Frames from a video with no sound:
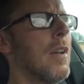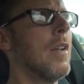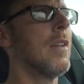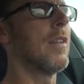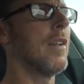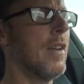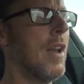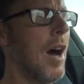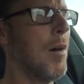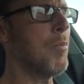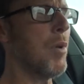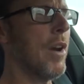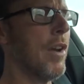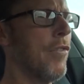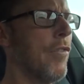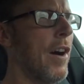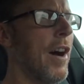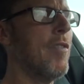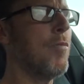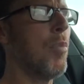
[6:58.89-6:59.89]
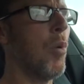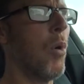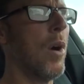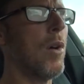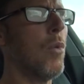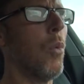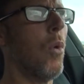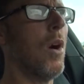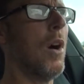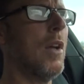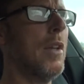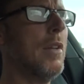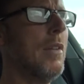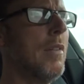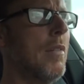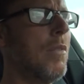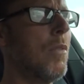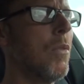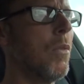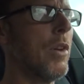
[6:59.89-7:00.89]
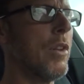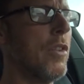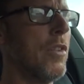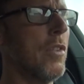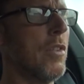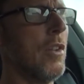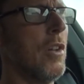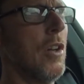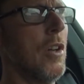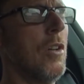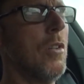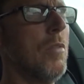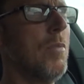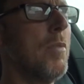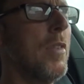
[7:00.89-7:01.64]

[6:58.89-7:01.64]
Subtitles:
did not break 5.1, which is, you know,